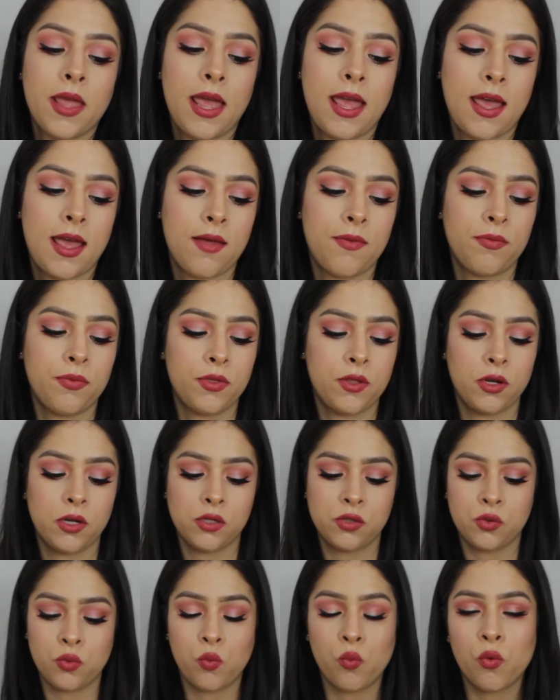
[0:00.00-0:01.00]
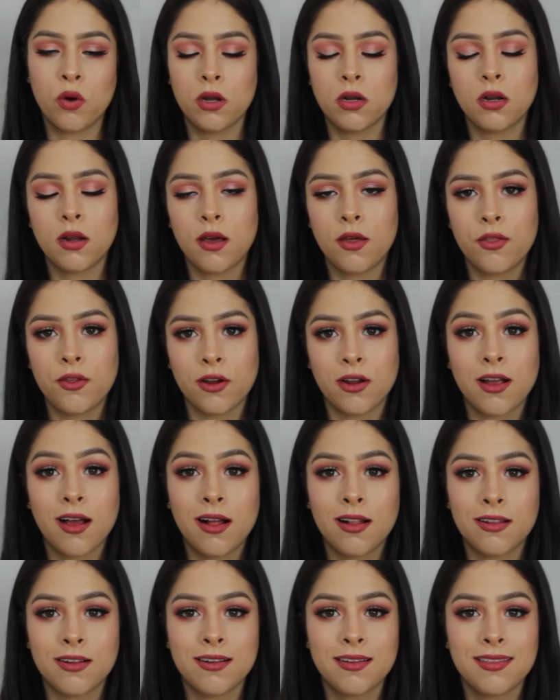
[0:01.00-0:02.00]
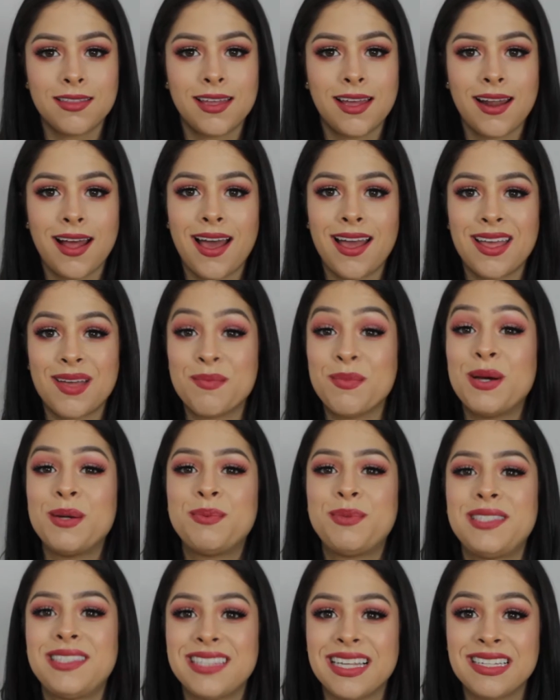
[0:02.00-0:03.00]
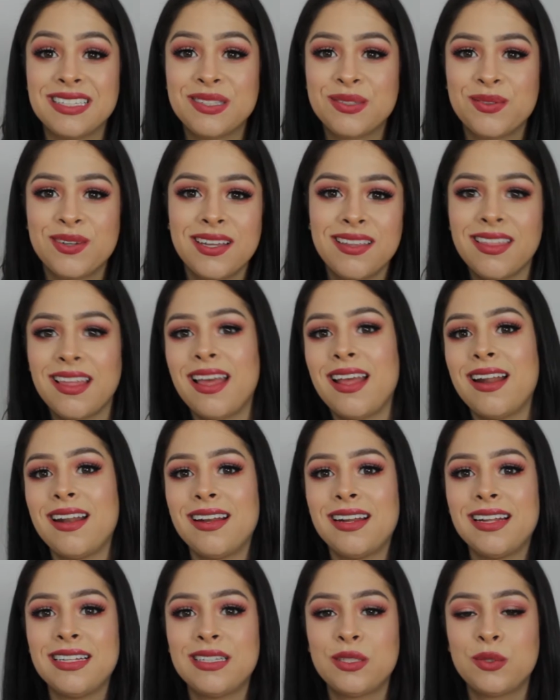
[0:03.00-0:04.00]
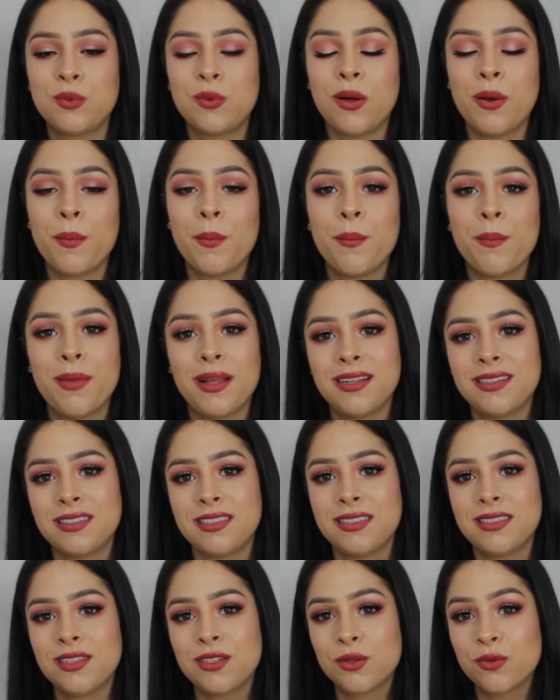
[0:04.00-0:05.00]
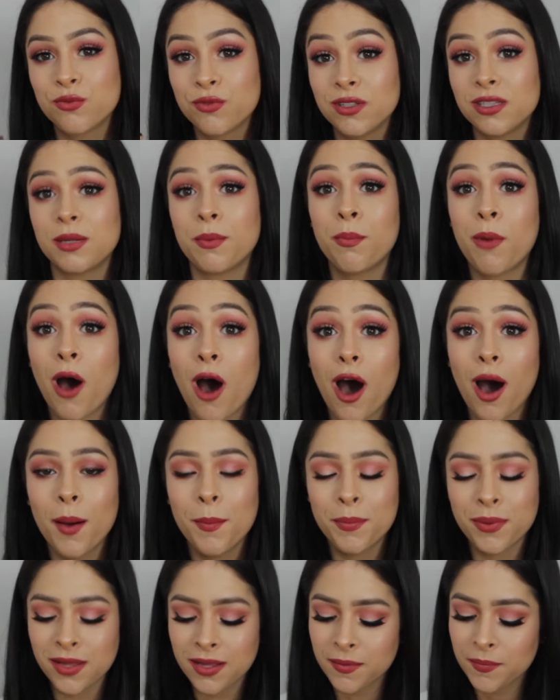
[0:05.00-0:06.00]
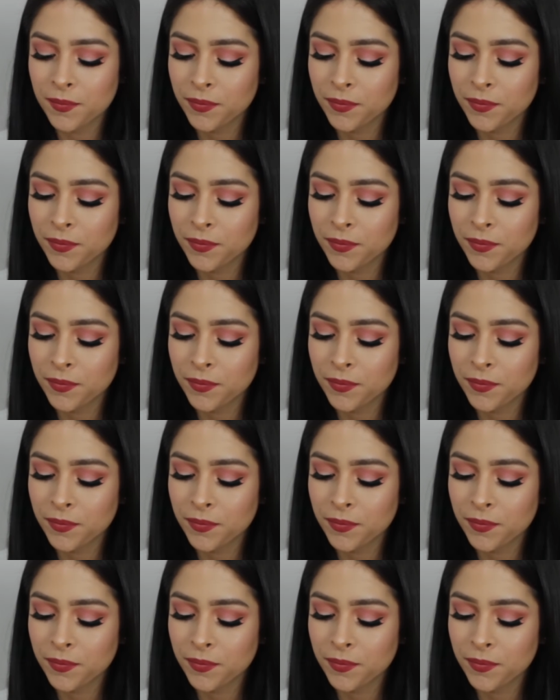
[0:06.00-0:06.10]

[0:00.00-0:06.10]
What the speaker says: And there's one other color that I am obsessed with, and it's what makes this look really pop.